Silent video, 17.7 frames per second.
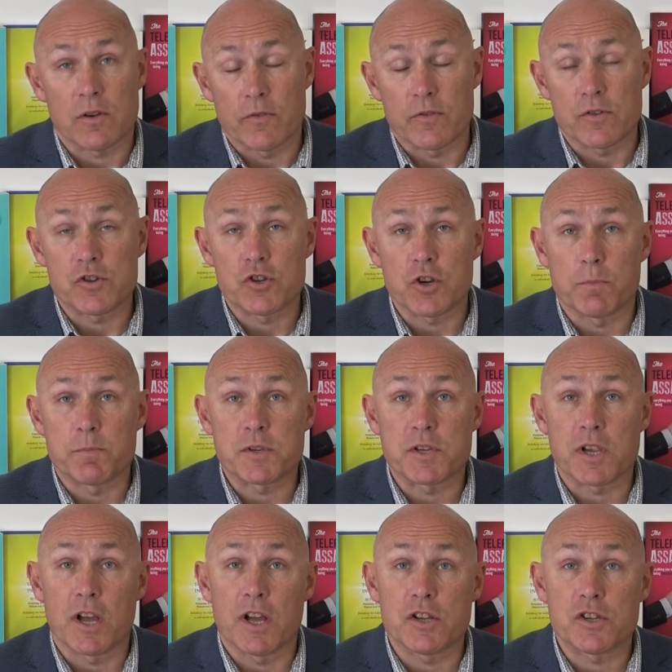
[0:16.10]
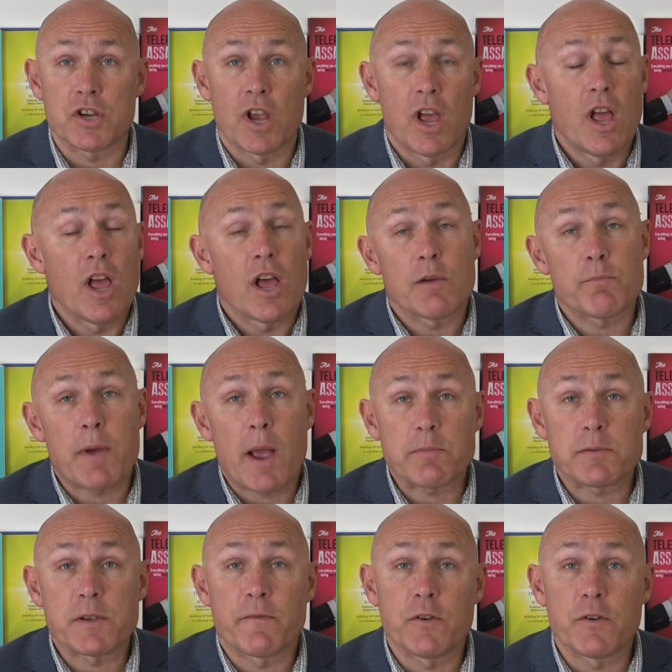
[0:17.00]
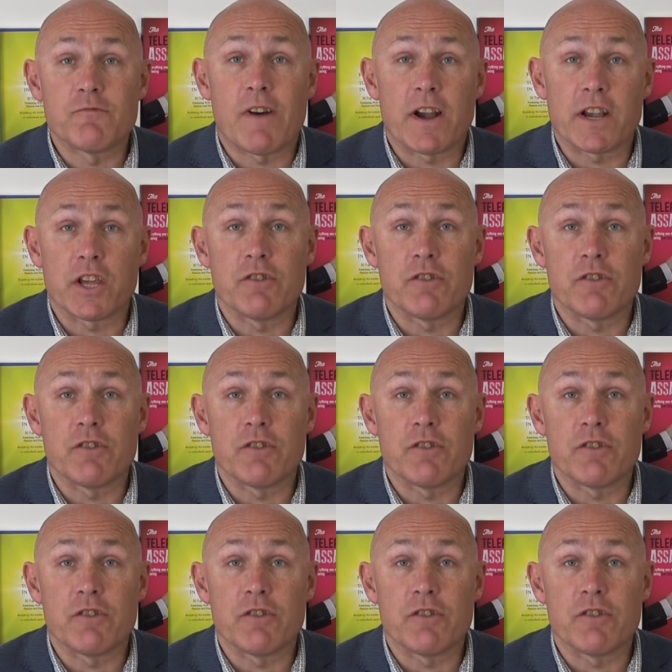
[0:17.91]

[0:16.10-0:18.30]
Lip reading: on the job search, and perhaps if you're running